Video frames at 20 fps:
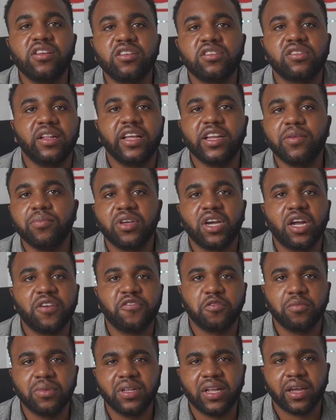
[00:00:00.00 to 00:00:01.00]
of just led me on
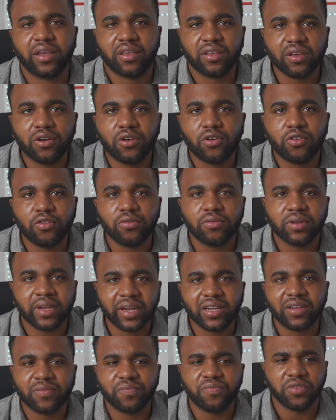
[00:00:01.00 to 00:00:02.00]
to be like, yo,
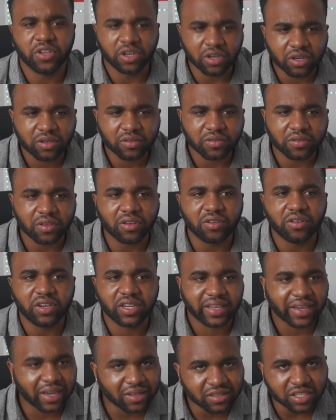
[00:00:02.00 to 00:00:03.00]
like, no, and they
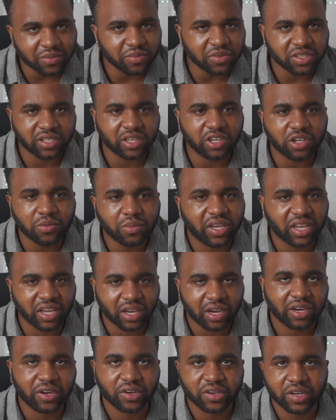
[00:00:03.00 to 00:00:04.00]
can't tell me say, oh, I
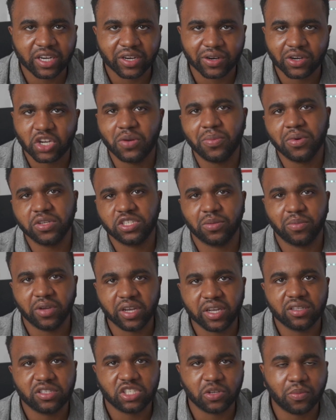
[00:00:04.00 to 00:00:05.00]
can't grow the hair come out of my
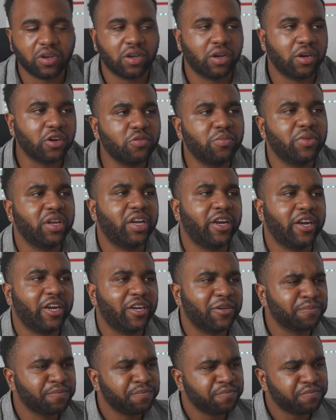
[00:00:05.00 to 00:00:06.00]
head, so I'm gonna grow my hair.
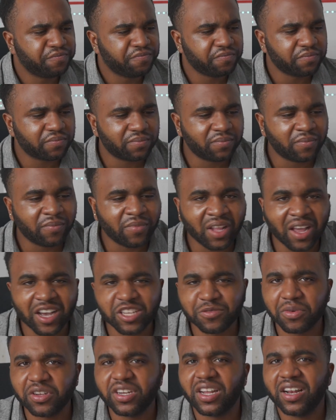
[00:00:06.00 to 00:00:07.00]
And
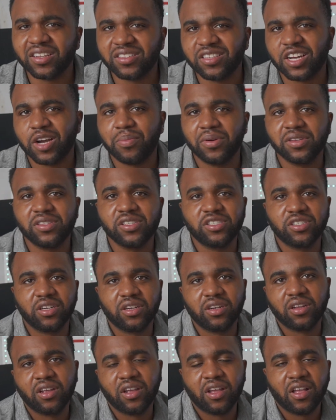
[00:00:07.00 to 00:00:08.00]
as much as a lot of
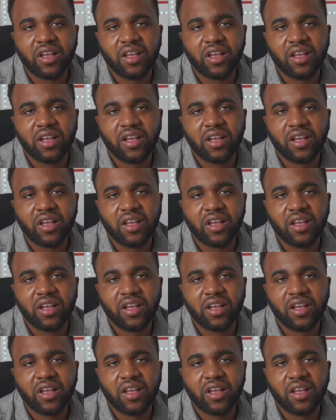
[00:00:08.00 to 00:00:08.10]
opposition,